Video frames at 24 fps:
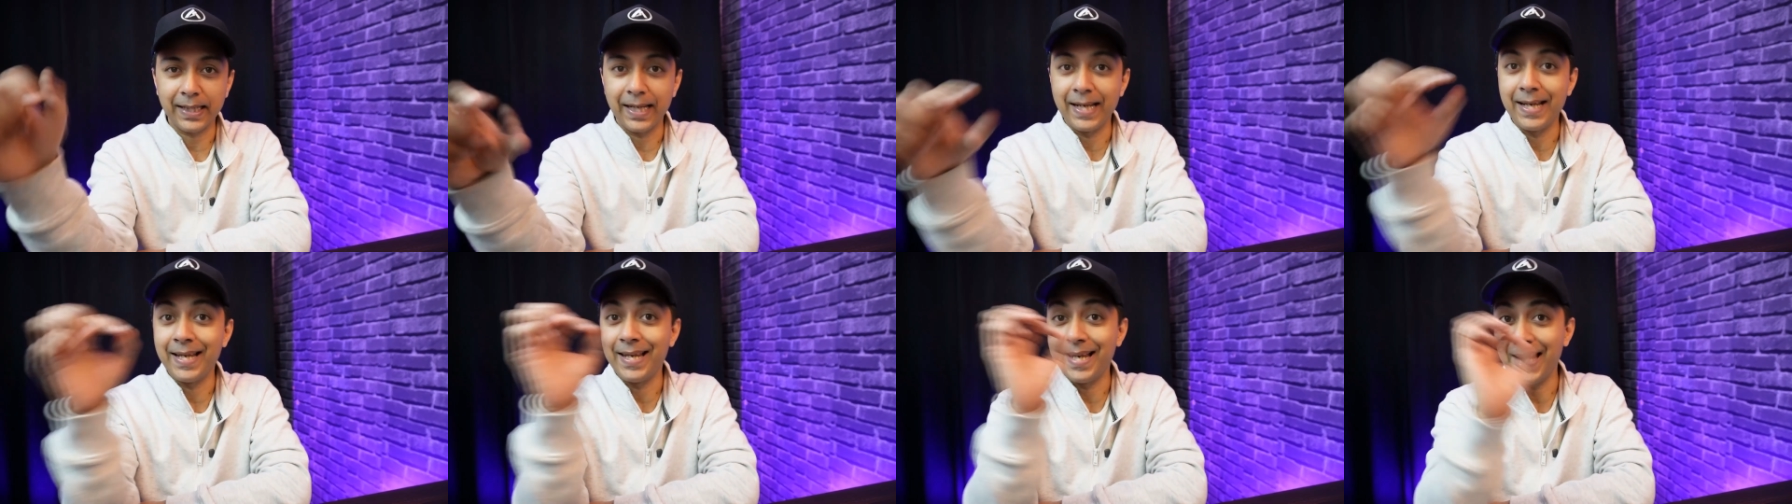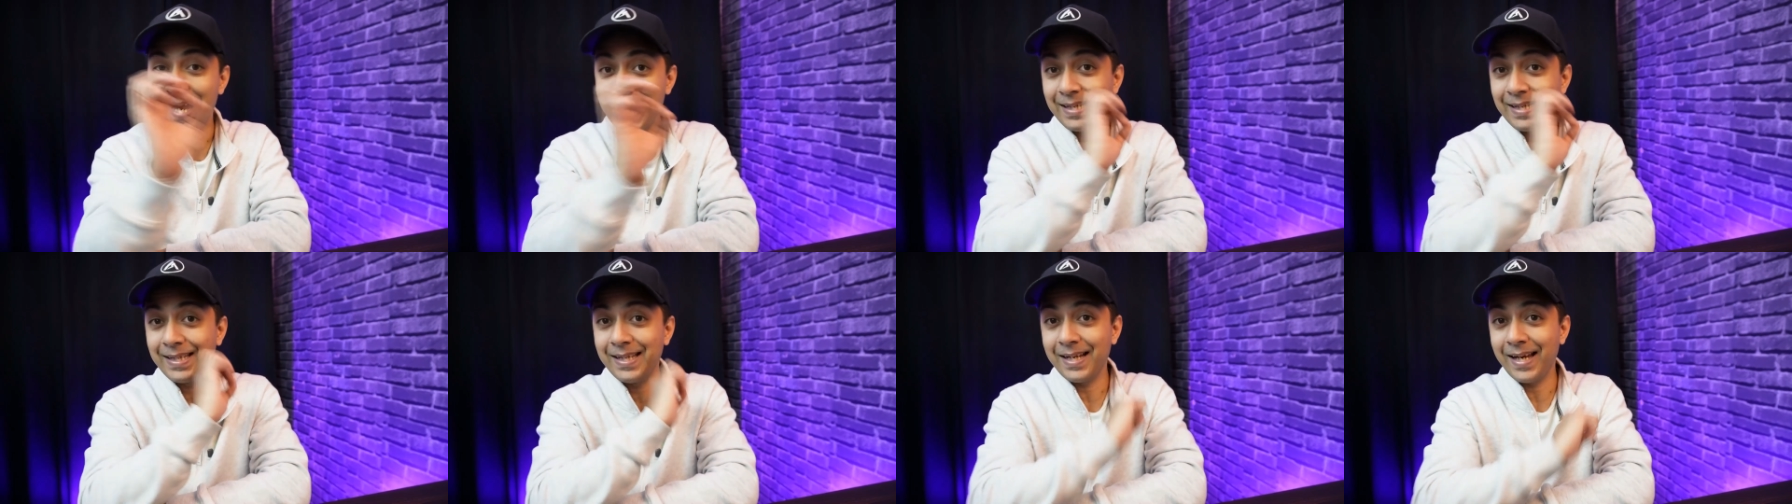and
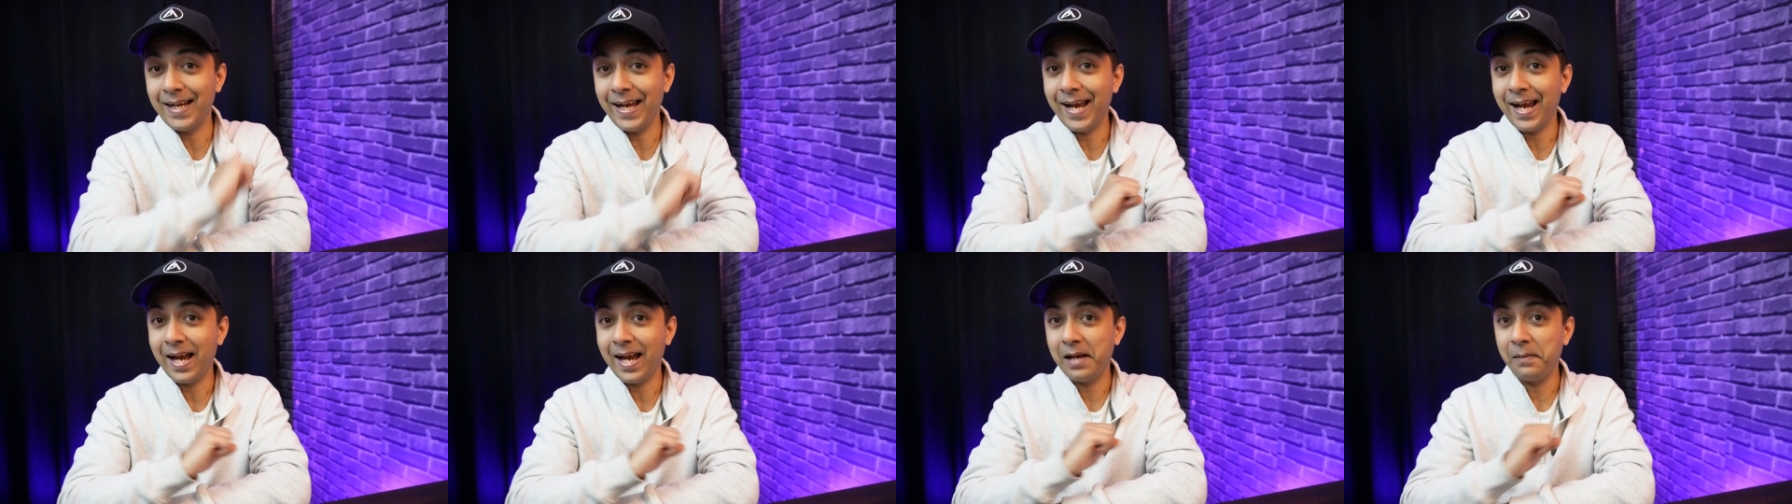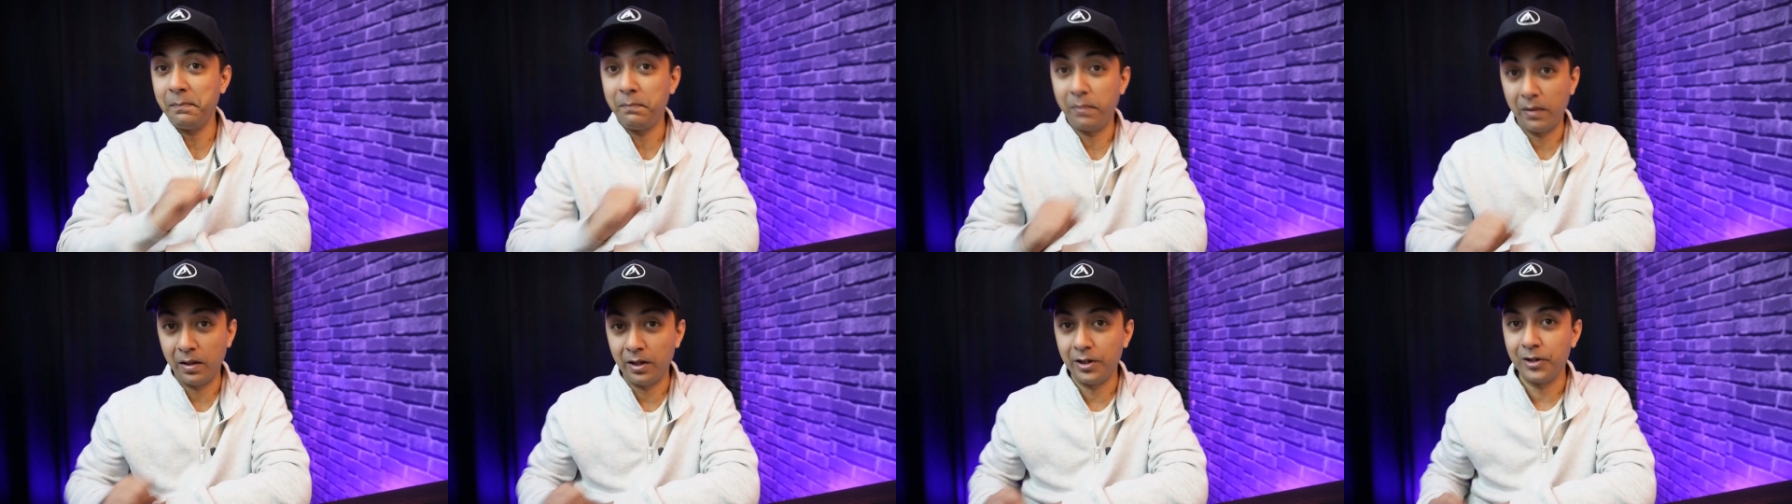let the AI
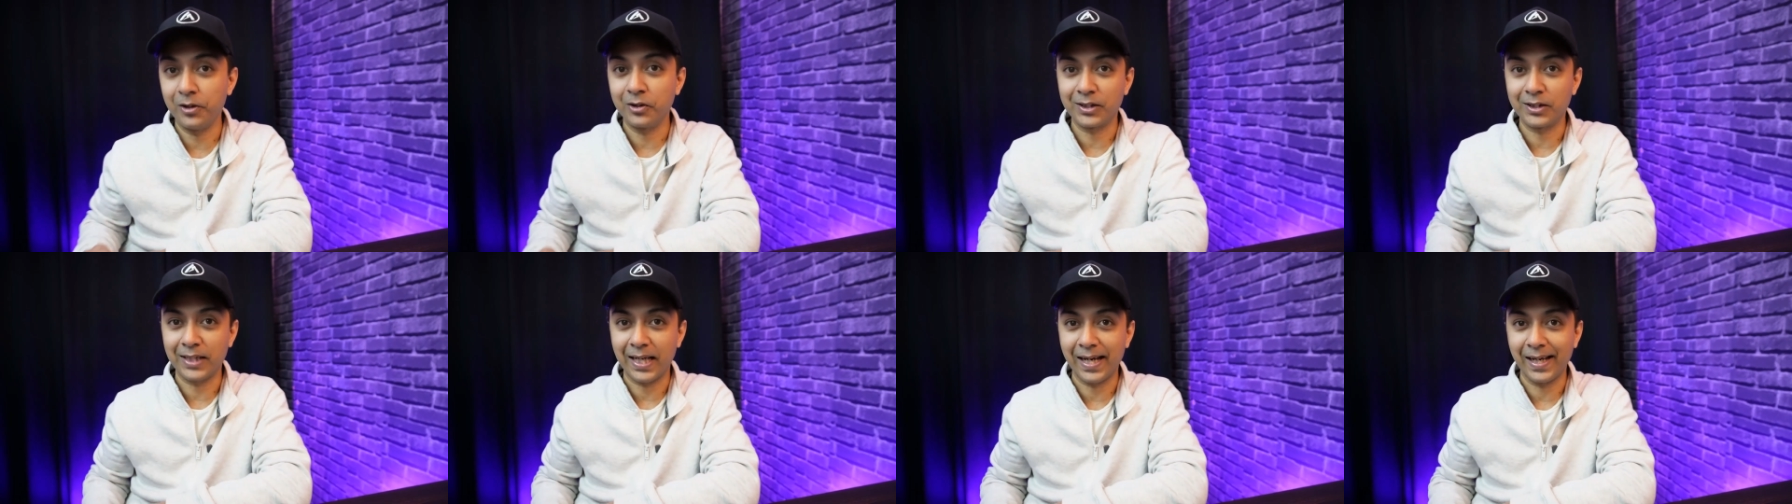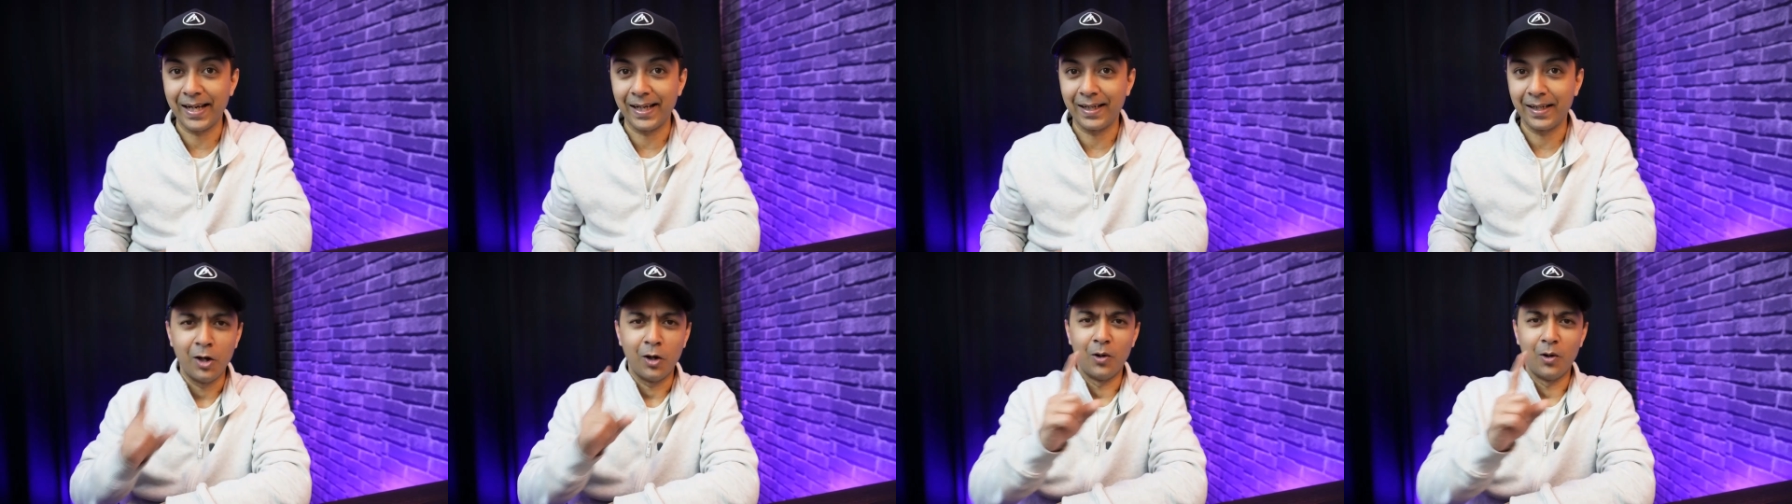build your site?